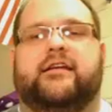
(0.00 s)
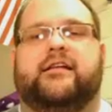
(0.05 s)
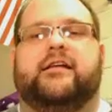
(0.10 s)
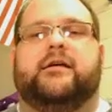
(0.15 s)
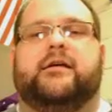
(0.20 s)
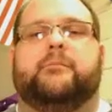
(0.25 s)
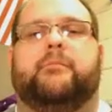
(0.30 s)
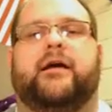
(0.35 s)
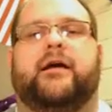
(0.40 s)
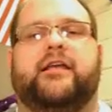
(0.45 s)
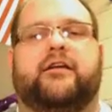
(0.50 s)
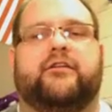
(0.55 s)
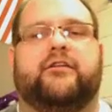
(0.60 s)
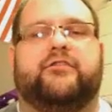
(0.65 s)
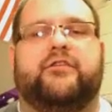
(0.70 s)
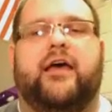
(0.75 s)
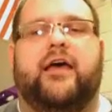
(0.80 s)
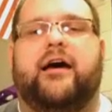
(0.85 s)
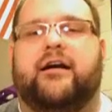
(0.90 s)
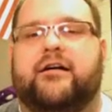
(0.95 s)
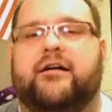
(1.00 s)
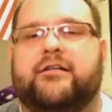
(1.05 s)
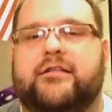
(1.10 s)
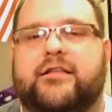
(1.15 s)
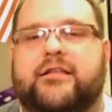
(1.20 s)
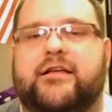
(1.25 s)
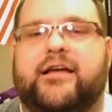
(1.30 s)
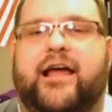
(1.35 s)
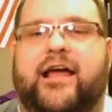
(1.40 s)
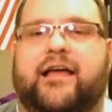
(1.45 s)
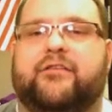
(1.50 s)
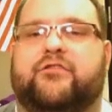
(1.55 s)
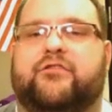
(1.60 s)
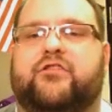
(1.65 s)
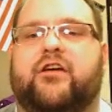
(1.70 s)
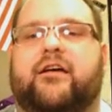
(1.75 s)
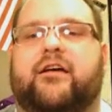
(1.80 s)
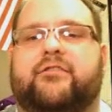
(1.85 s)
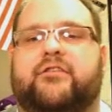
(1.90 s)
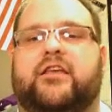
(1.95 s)
But your cell has
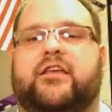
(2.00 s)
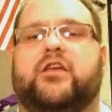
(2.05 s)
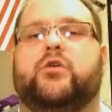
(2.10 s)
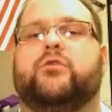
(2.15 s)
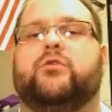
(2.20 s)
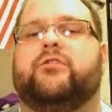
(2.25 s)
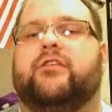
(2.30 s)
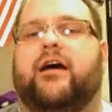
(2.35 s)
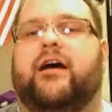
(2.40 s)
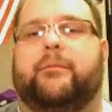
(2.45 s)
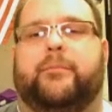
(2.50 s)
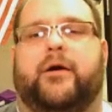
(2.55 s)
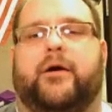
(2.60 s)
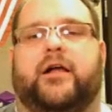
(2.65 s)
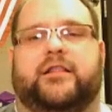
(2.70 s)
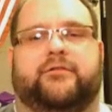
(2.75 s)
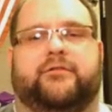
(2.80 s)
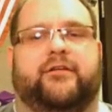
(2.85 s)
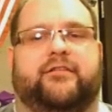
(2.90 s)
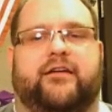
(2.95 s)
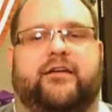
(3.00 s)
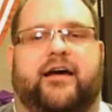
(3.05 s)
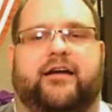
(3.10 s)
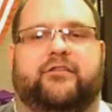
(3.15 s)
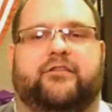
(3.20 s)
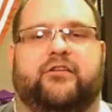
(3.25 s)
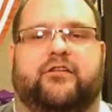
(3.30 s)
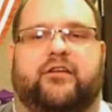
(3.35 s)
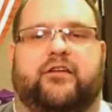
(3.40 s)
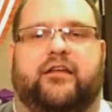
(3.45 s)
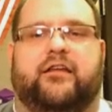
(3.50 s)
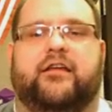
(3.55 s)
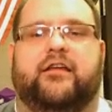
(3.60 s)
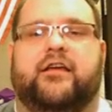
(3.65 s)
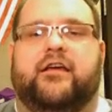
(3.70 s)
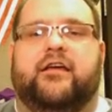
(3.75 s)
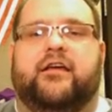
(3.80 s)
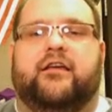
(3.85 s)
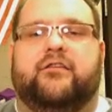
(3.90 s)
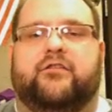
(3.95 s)
just used up all of its oxygen.
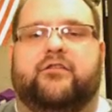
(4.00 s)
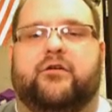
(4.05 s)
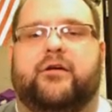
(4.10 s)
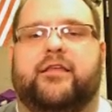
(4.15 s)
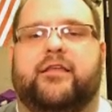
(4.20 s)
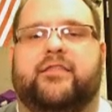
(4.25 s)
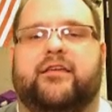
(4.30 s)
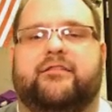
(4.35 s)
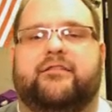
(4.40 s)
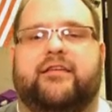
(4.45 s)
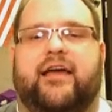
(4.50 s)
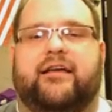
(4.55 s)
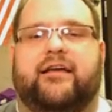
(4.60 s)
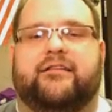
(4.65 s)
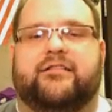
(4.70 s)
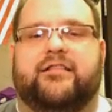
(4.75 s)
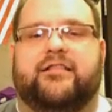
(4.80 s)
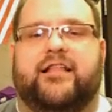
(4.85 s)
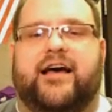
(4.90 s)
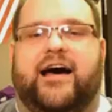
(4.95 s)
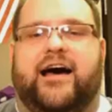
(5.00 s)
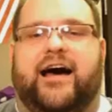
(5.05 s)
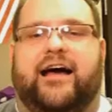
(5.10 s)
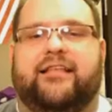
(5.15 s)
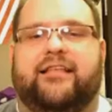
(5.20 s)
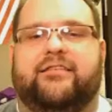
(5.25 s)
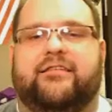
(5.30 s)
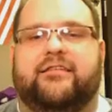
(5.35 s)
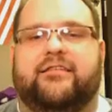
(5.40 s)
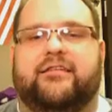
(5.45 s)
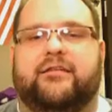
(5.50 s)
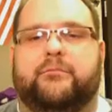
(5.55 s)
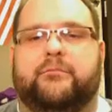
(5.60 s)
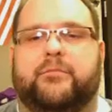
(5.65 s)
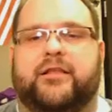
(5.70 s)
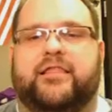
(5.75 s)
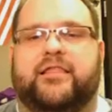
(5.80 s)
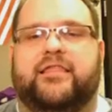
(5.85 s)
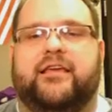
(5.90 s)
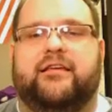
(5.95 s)
So this has lots,
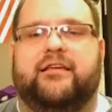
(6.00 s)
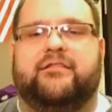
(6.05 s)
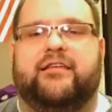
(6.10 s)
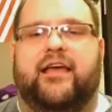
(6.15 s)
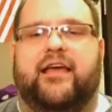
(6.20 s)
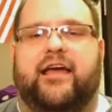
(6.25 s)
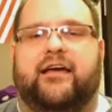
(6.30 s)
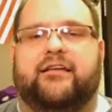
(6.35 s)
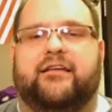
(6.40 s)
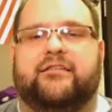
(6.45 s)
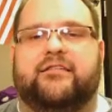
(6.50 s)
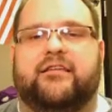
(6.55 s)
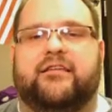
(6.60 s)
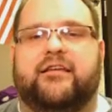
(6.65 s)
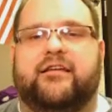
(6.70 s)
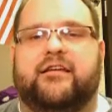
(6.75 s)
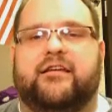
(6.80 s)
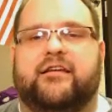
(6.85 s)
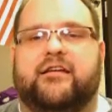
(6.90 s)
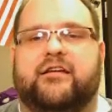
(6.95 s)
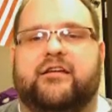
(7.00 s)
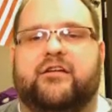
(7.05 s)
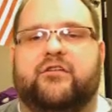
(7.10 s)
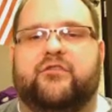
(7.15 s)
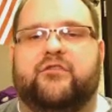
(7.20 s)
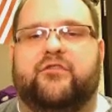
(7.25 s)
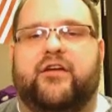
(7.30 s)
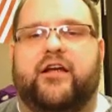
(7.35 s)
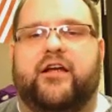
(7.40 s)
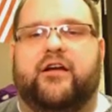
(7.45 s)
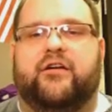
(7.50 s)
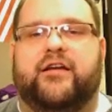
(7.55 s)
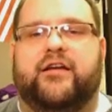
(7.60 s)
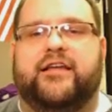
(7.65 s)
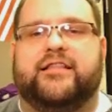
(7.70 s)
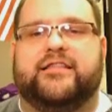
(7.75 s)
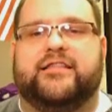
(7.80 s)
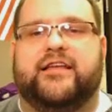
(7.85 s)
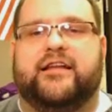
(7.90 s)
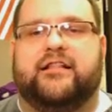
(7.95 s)
but this has very
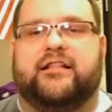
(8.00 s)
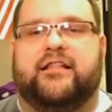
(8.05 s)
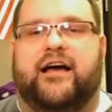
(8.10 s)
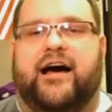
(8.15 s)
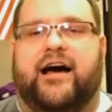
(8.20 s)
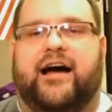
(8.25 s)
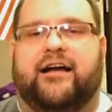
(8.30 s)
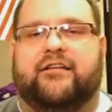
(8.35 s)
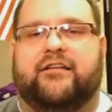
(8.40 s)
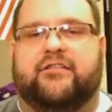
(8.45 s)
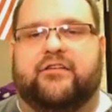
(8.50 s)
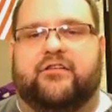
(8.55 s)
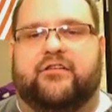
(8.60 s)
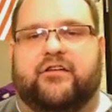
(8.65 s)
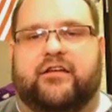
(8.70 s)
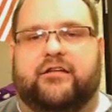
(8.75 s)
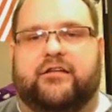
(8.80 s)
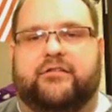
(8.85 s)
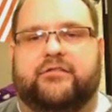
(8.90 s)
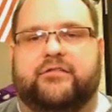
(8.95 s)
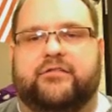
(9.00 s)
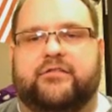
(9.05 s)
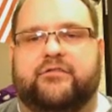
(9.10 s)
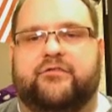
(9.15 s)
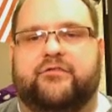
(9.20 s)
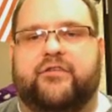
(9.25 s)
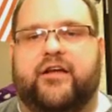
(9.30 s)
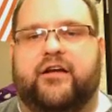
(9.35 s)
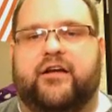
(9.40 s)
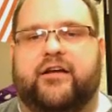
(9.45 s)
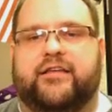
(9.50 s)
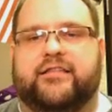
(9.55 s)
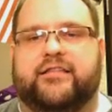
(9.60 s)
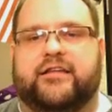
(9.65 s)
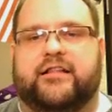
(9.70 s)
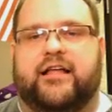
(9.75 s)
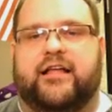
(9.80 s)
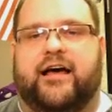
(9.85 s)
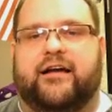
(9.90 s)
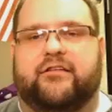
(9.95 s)
little oxygen. Very
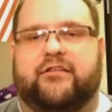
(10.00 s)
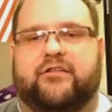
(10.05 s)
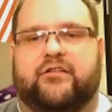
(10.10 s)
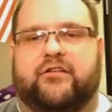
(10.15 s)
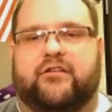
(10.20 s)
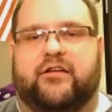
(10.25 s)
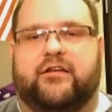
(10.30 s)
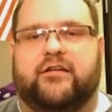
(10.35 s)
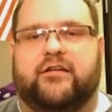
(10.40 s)
little oxygen.